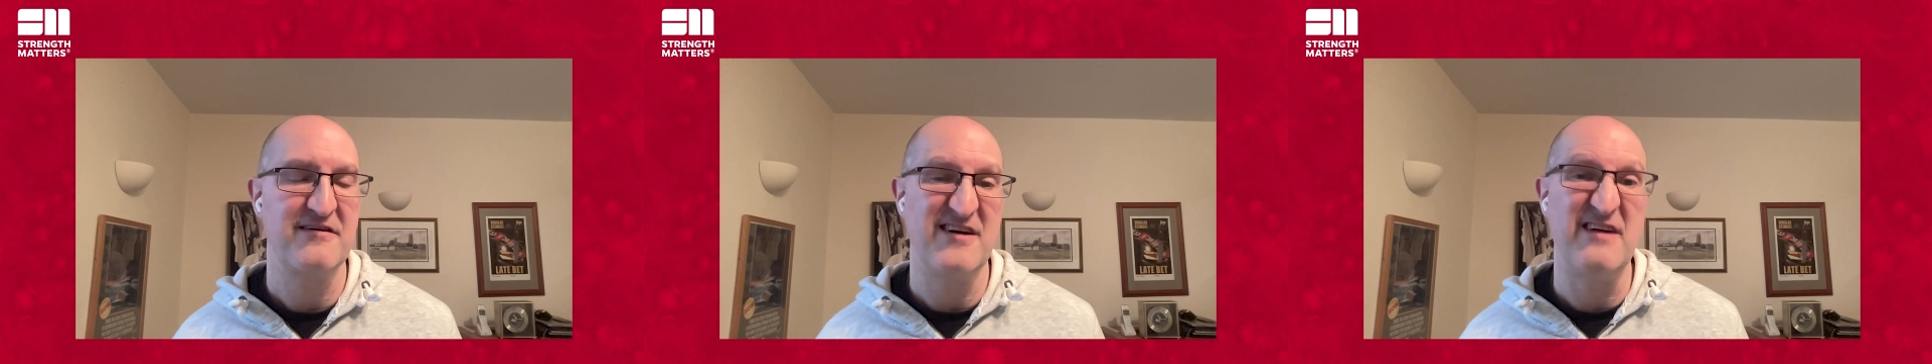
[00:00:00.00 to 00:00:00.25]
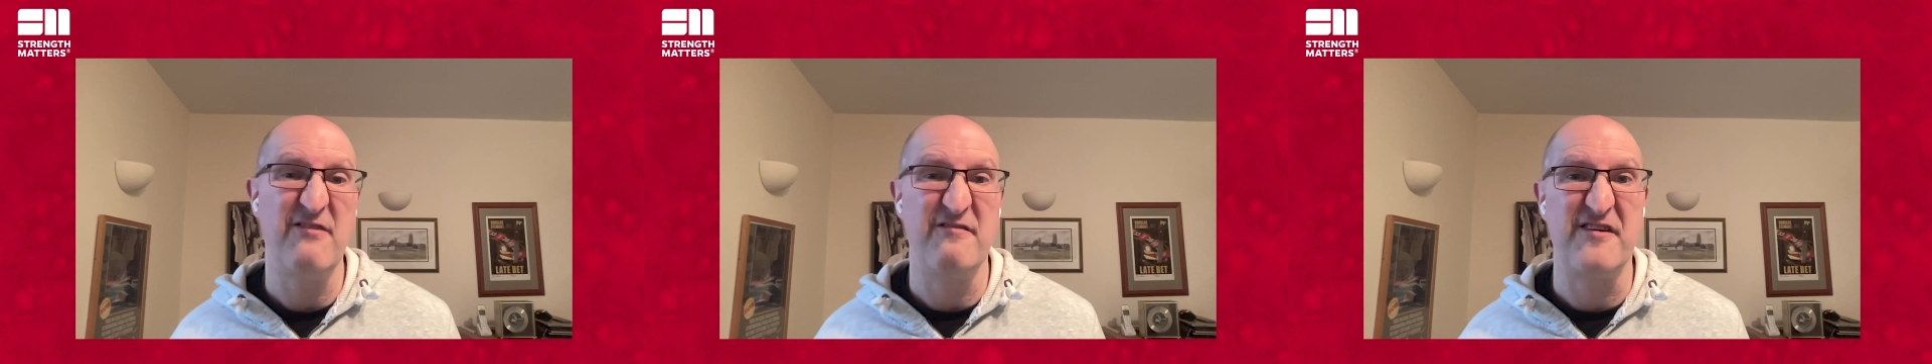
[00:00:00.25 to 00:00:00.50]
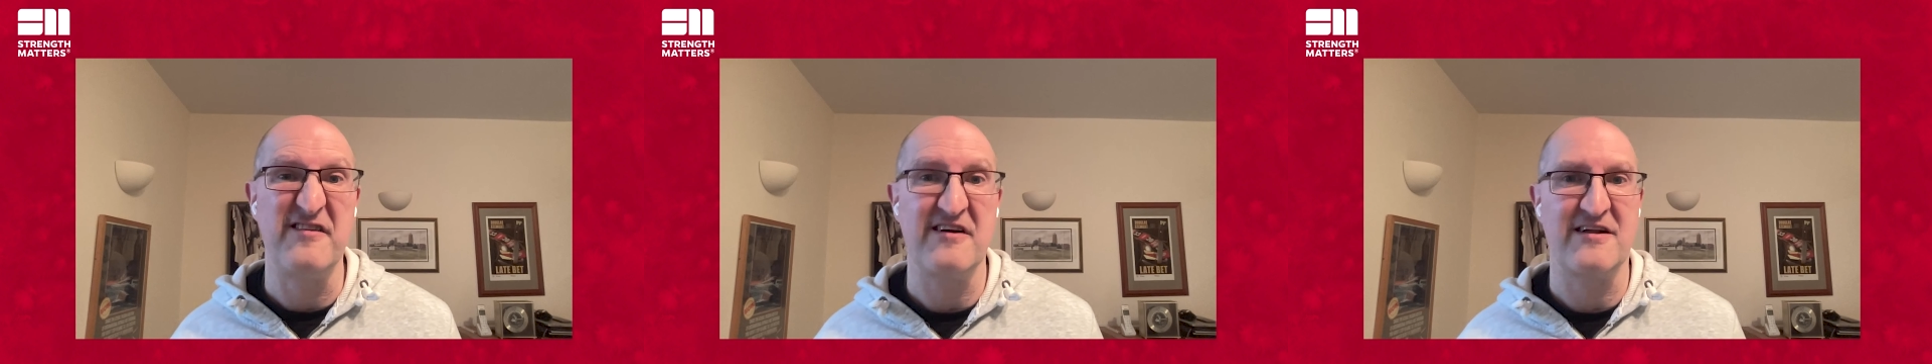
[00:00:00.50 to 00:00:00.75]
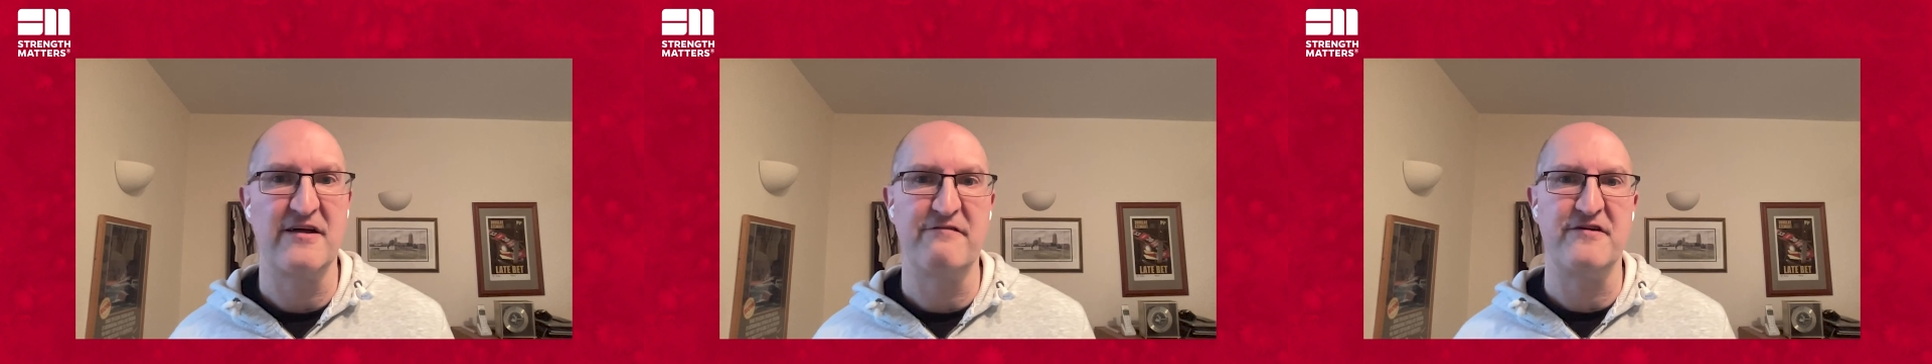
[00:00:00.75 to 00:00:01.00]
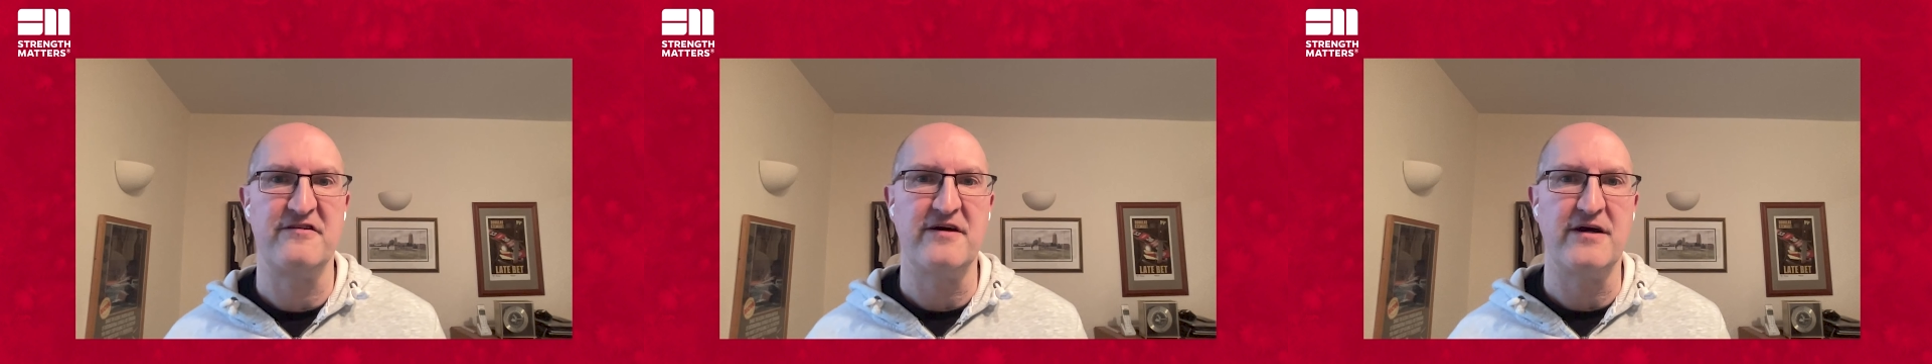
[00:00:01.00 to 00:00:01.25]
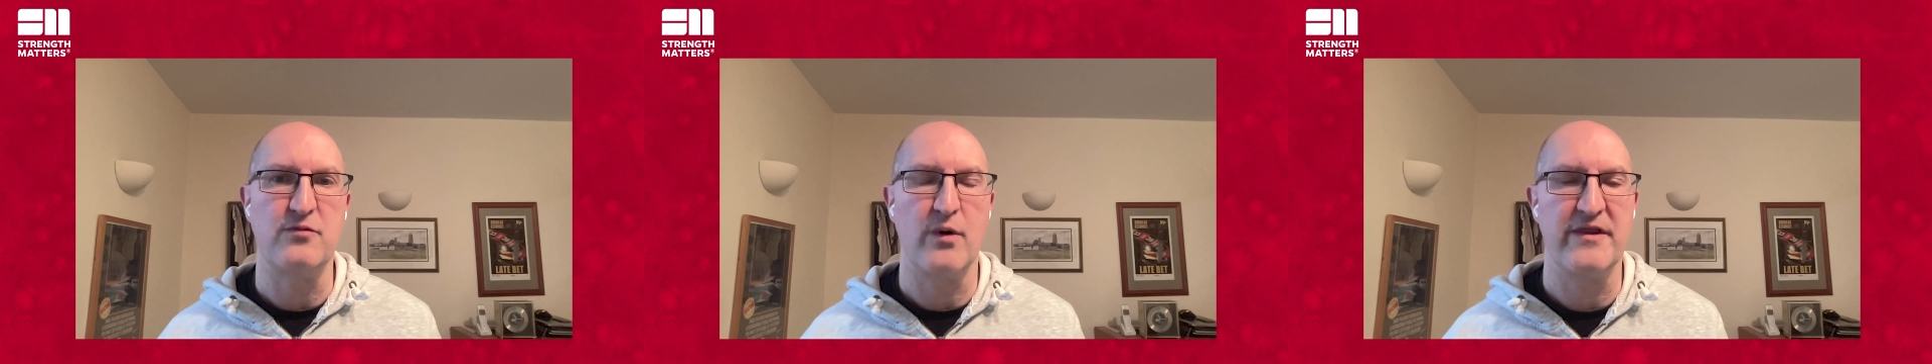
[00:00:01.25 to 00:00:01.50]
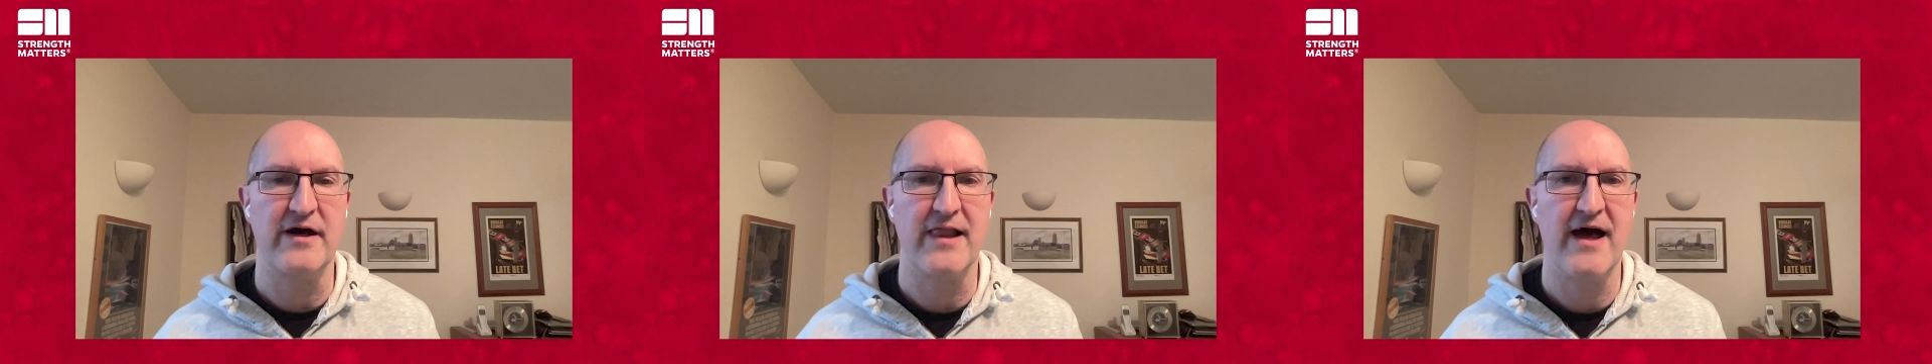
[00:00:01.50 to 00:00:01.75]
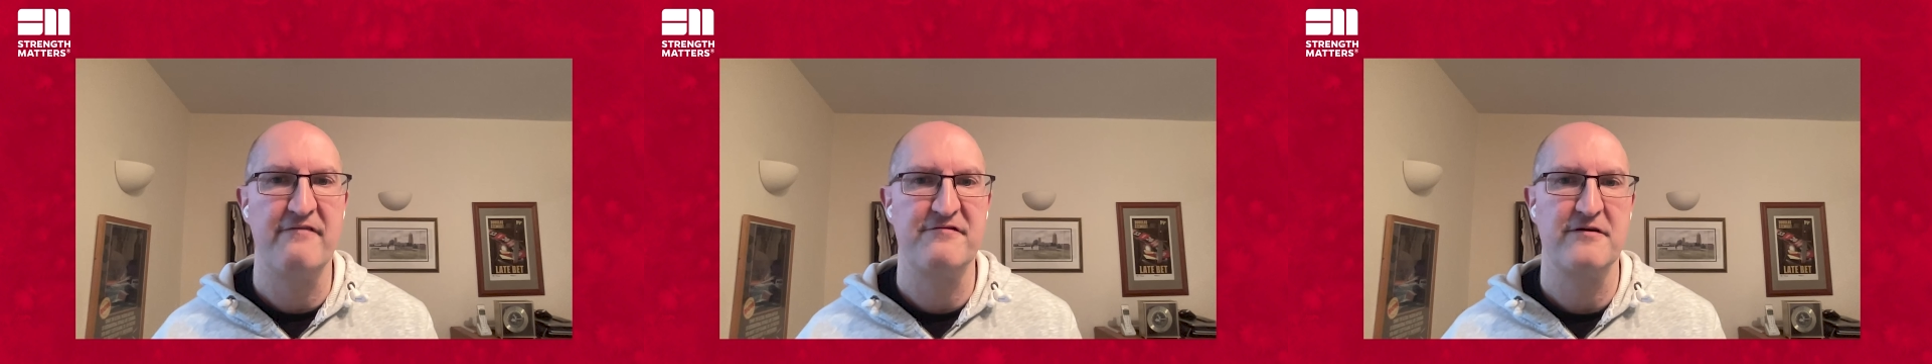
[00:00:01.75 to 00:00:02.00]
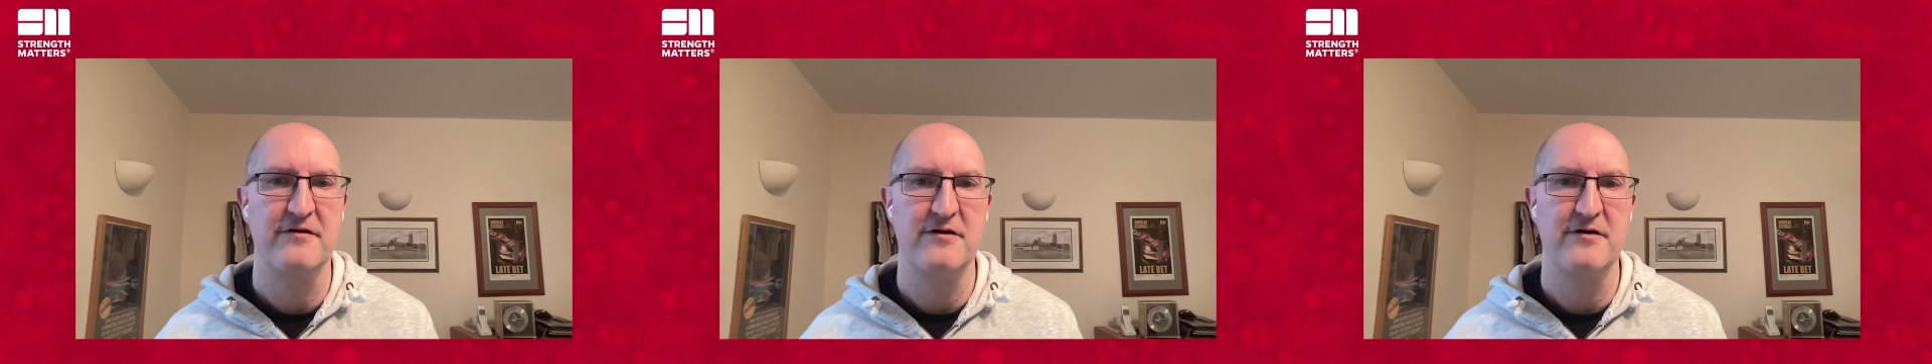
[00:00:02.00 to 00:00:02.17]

even physically fatigued when they left